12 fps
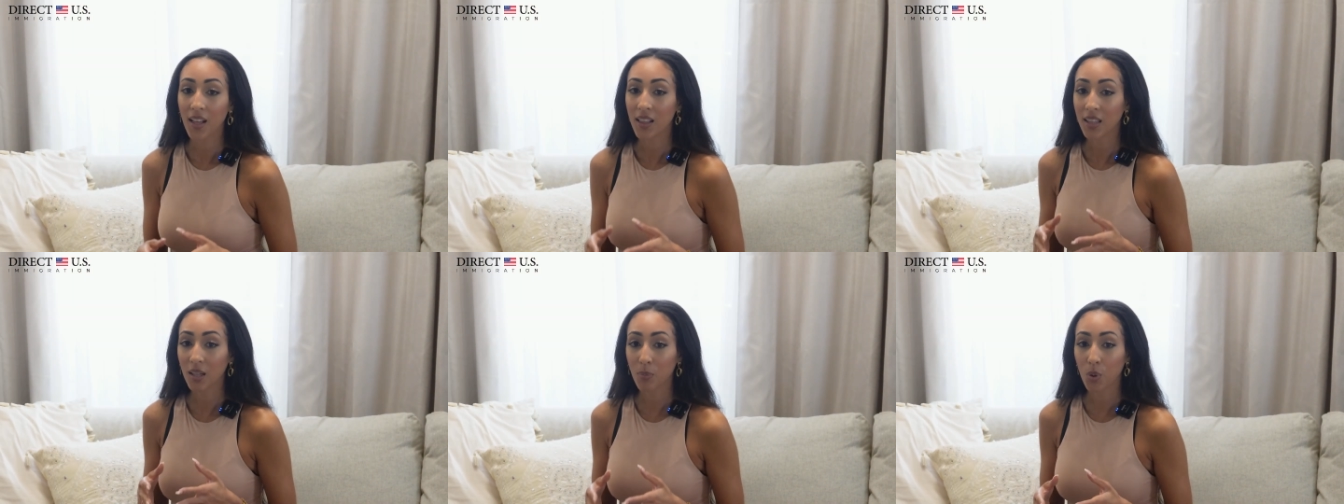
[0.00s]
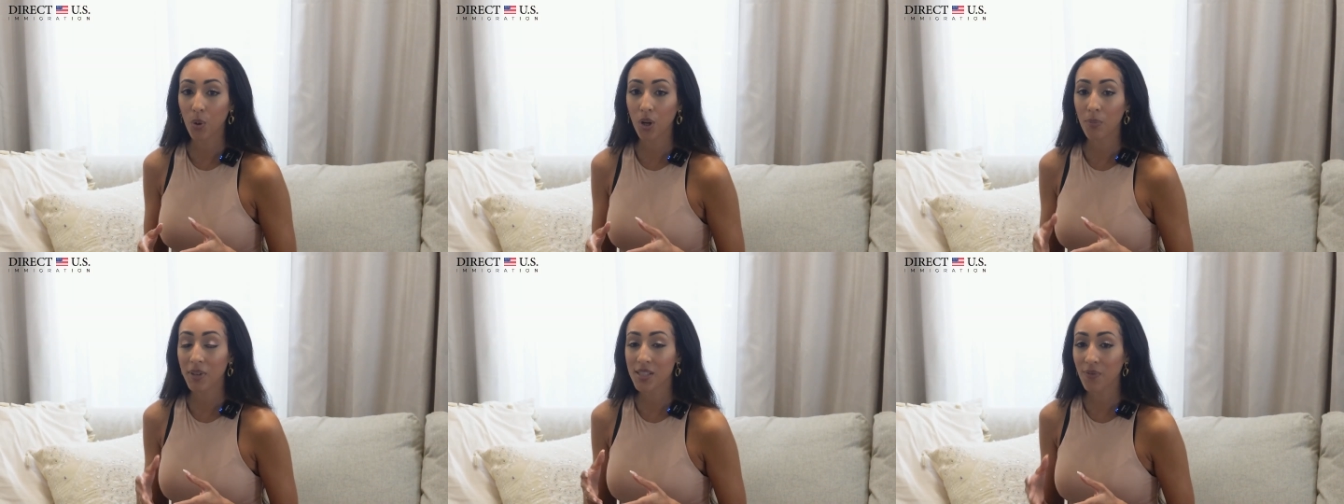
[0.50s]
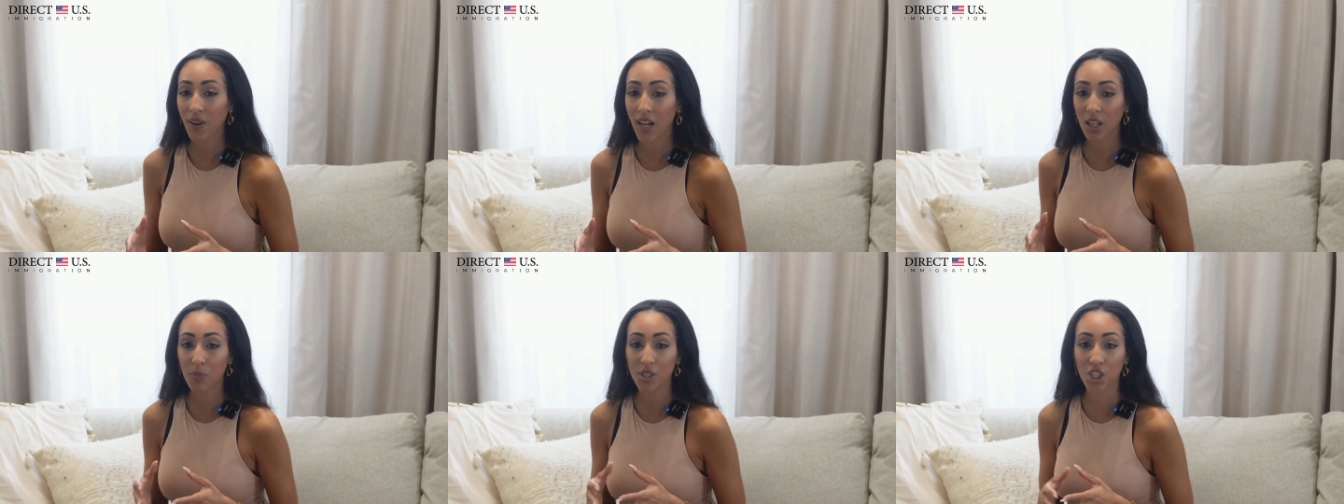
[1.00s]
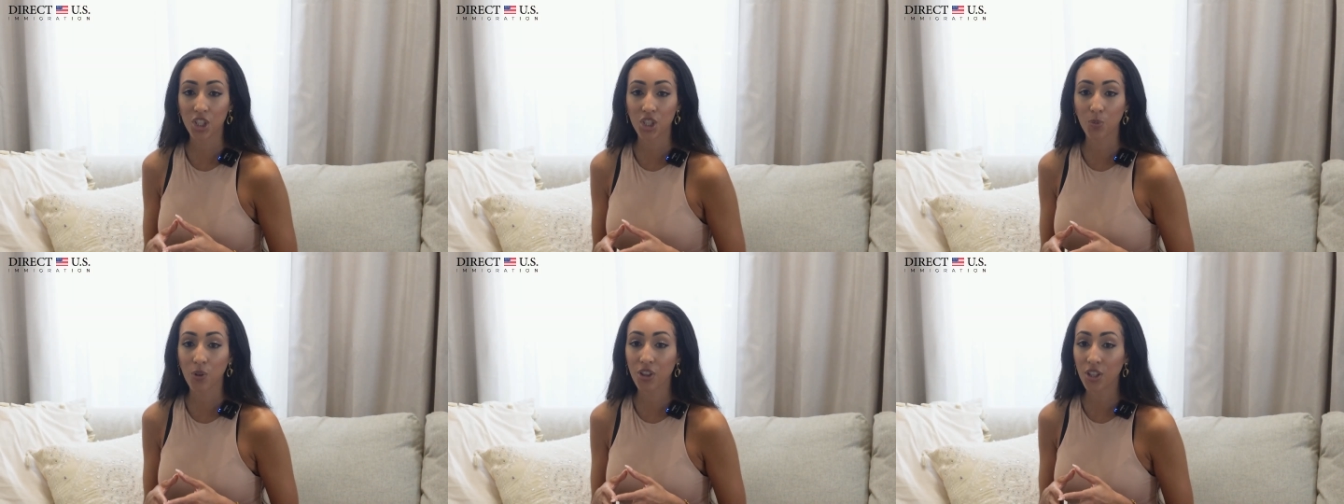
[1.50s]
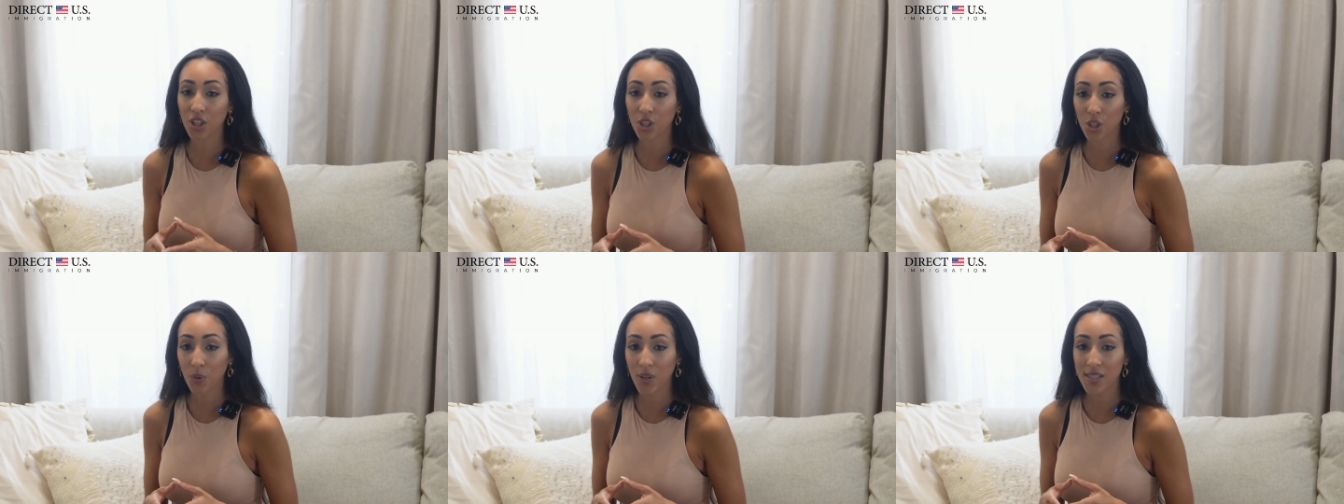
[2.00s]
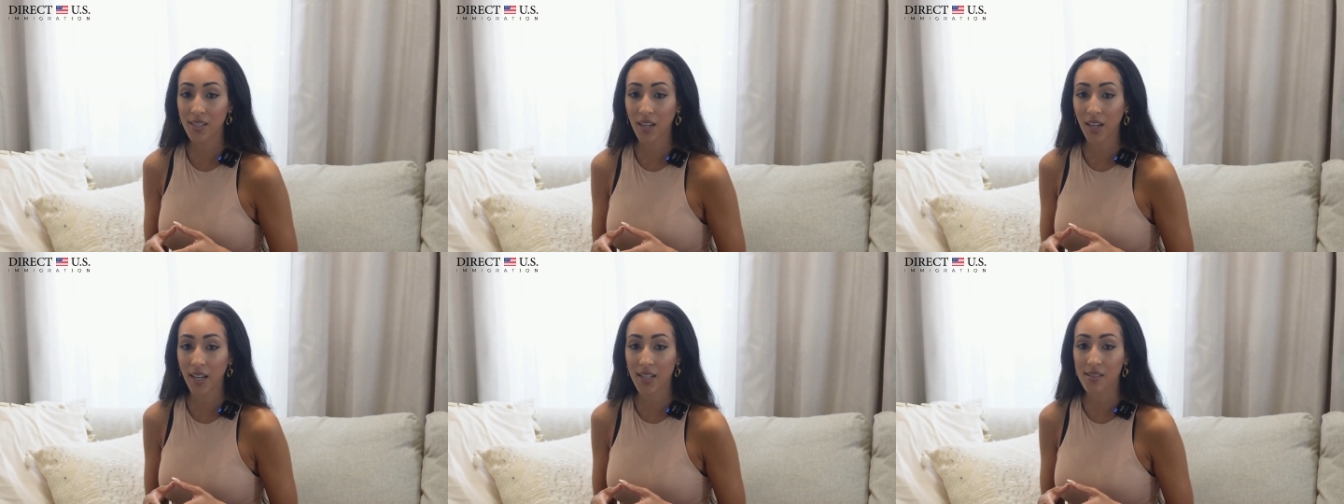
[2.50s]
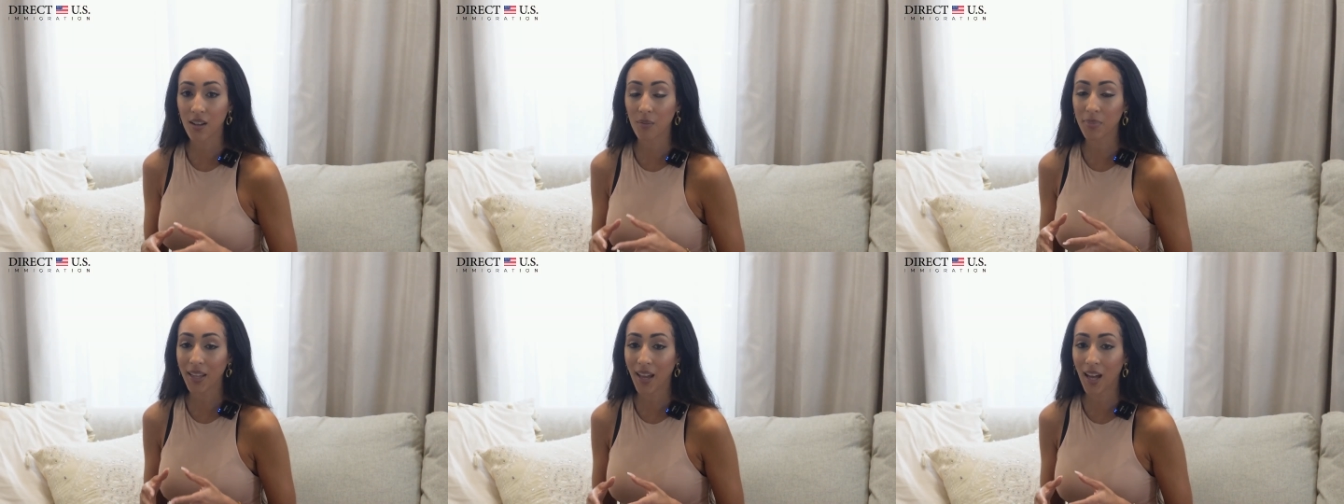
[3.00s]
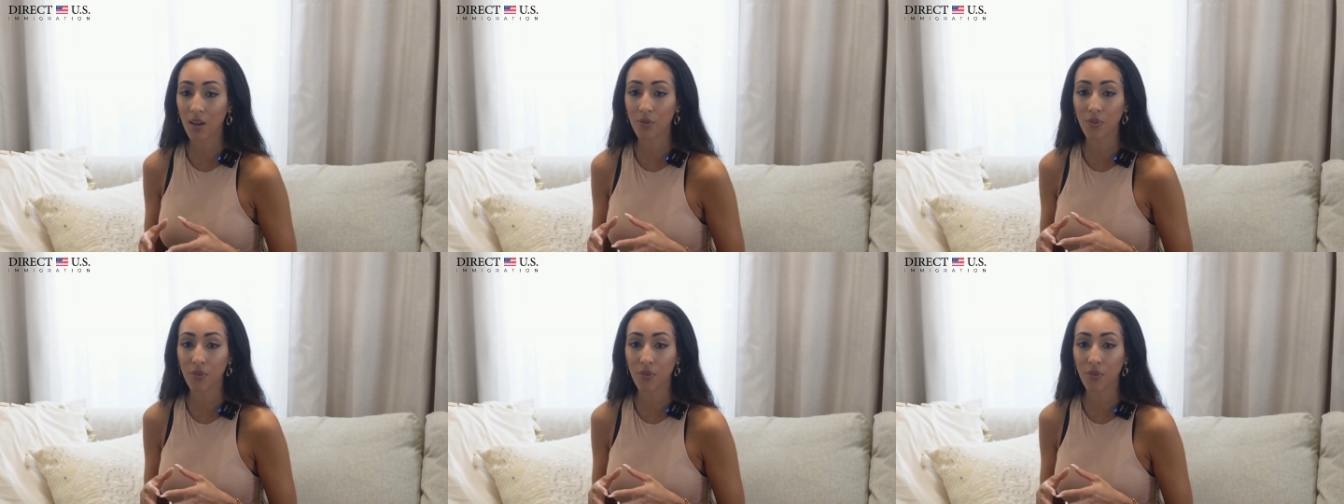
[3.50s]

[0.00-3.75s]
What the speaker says: The employer must file a petition with the USCIS on behalf